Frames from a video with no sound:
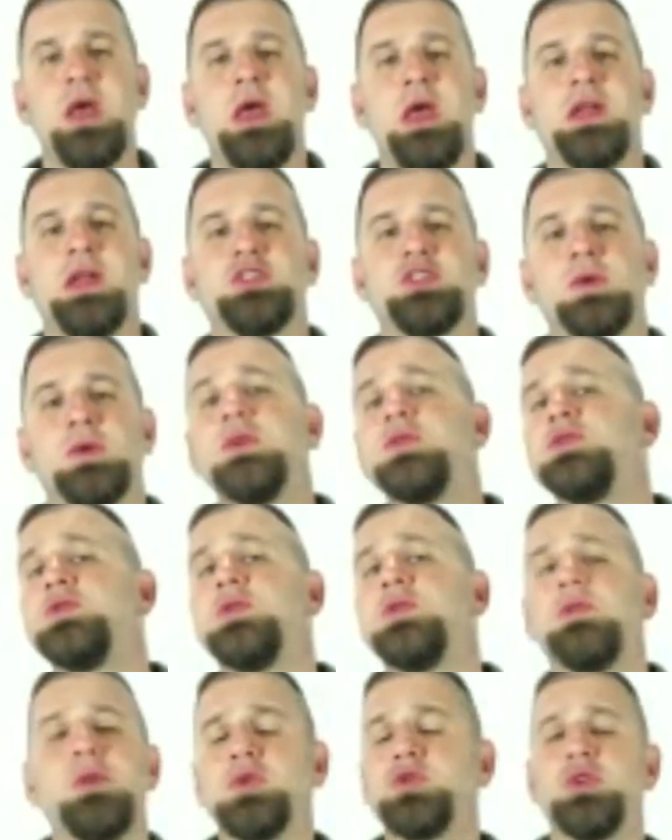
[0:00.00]
And so
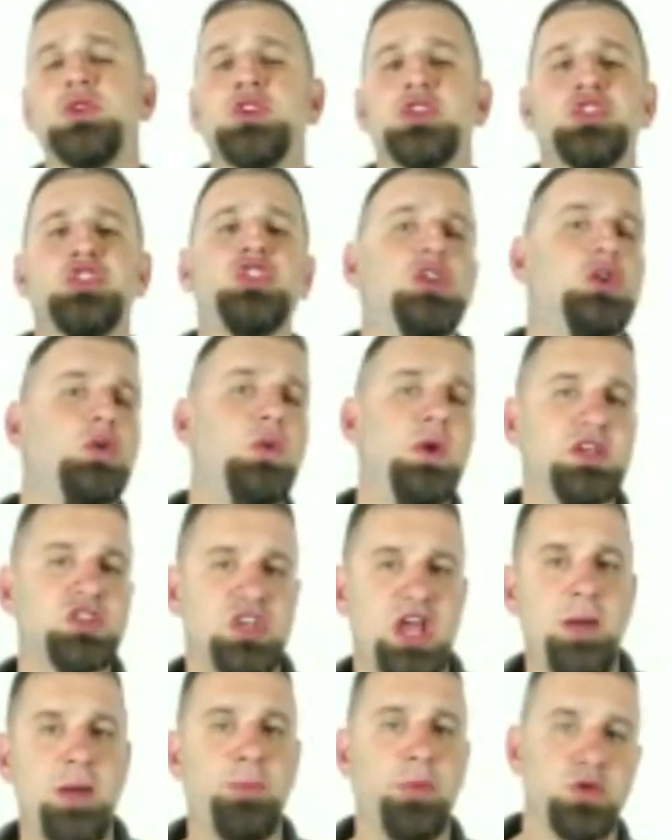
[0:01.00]
those are just 2
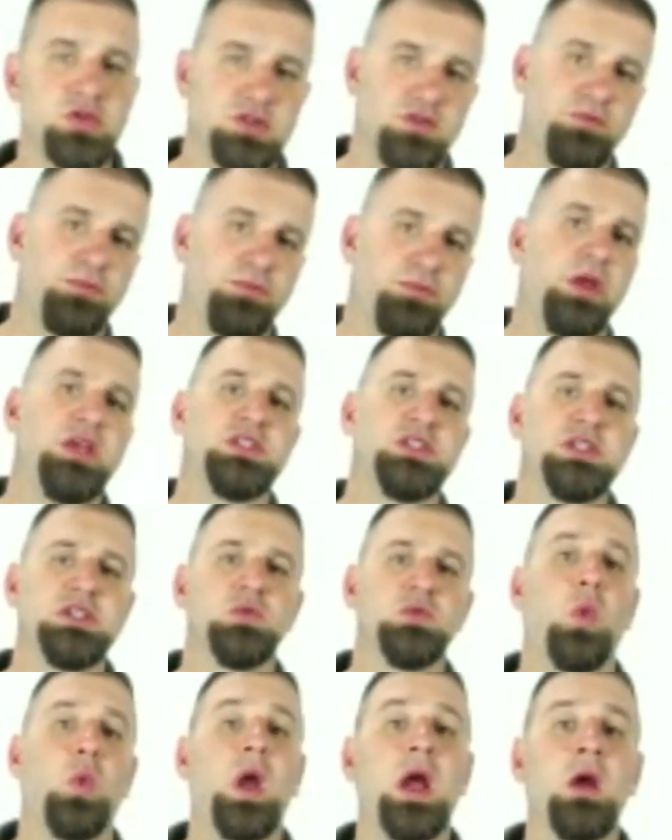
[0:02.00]
examples of places
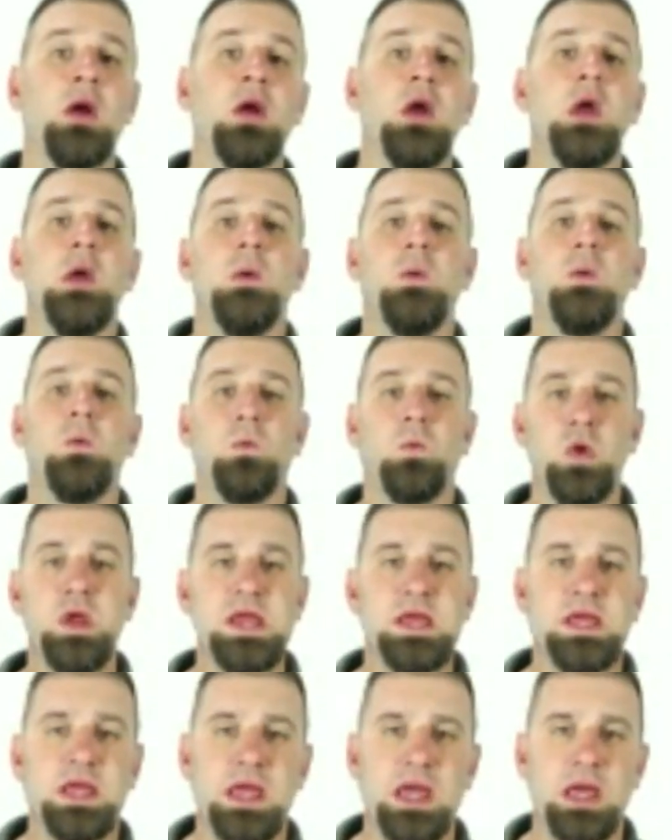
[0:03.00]
where we
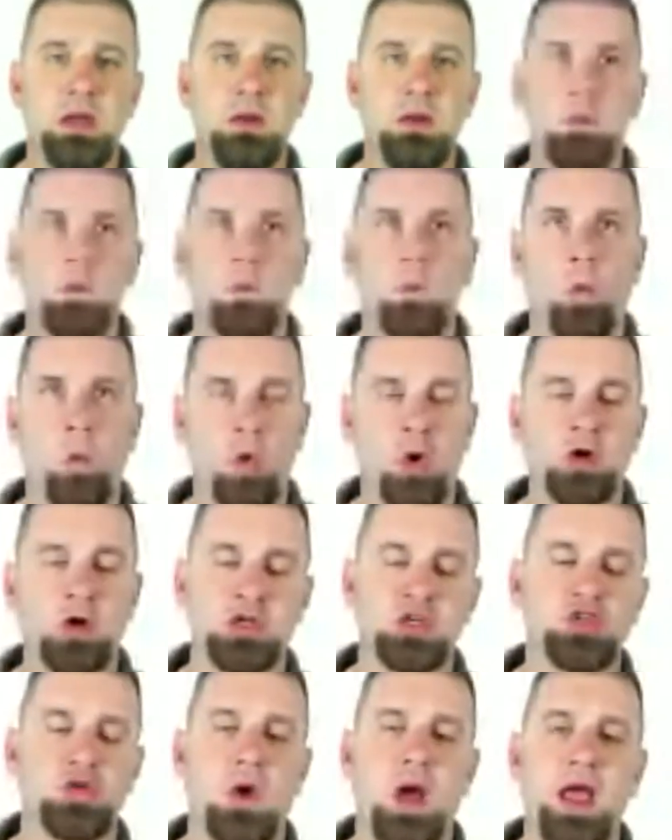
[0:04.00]
can work to
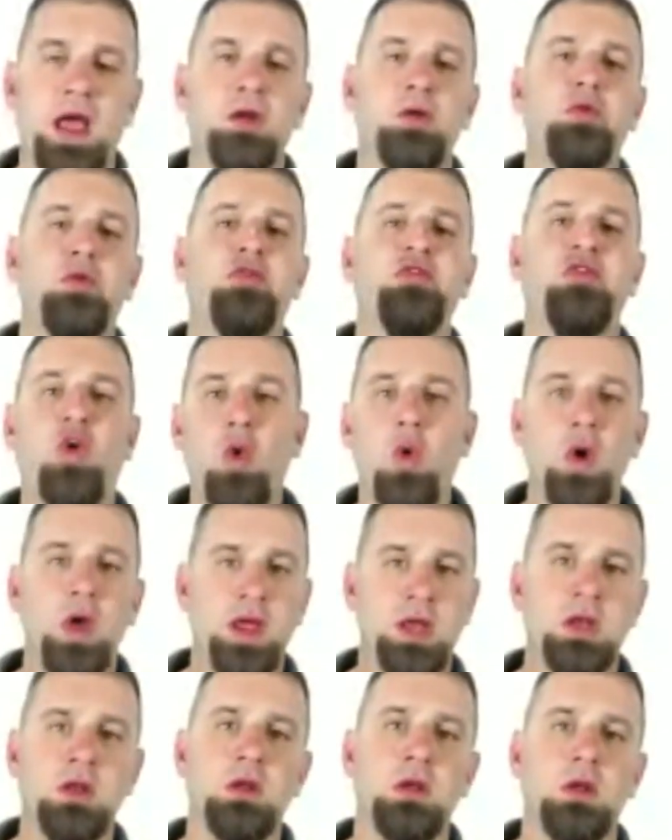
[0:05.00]
try and
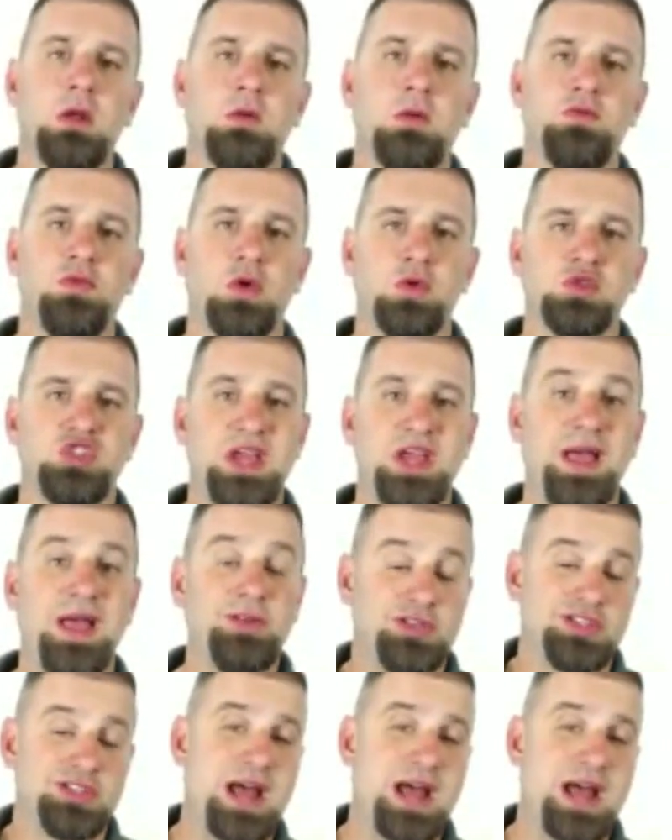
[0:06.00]
avoid those challenges.